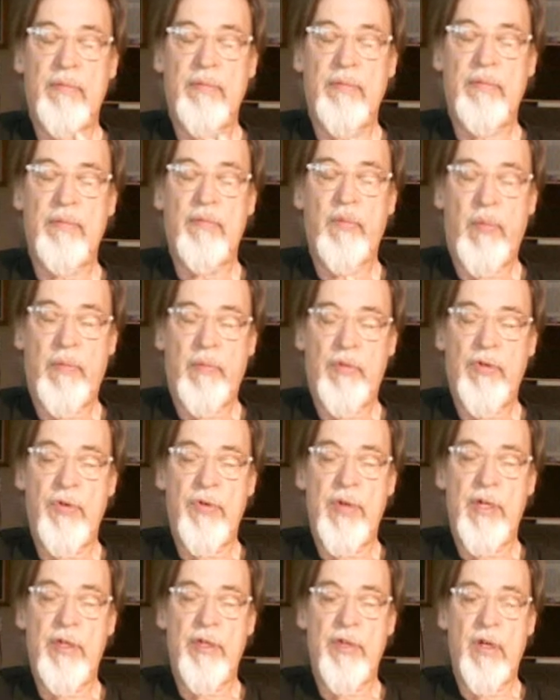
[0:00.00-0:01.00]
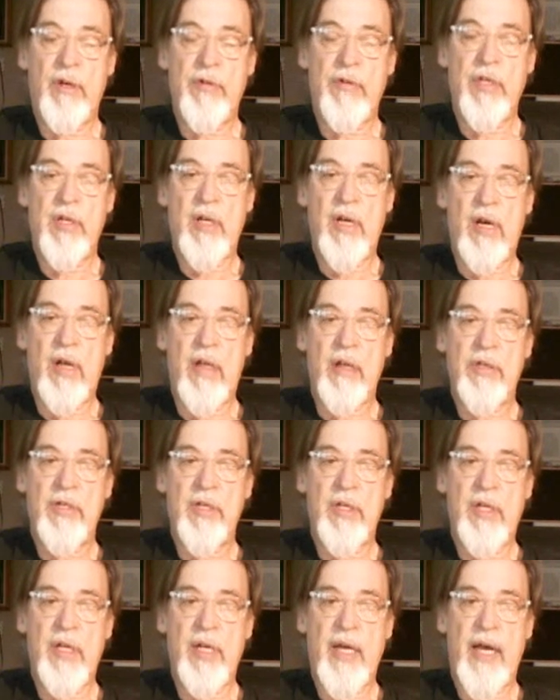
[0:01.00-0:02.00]
There are aspects of
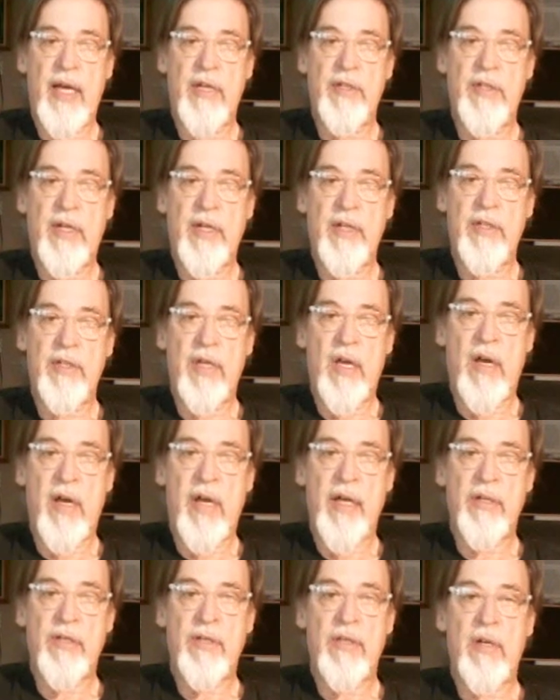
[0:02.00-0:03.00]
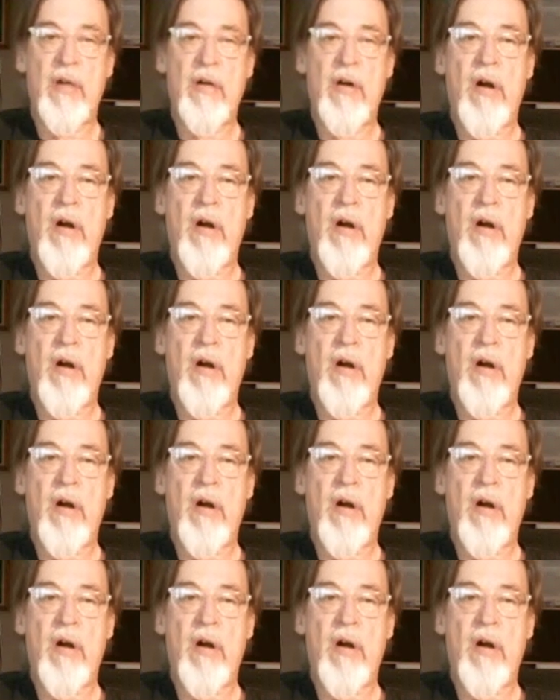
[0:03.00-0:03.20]
sociology which are very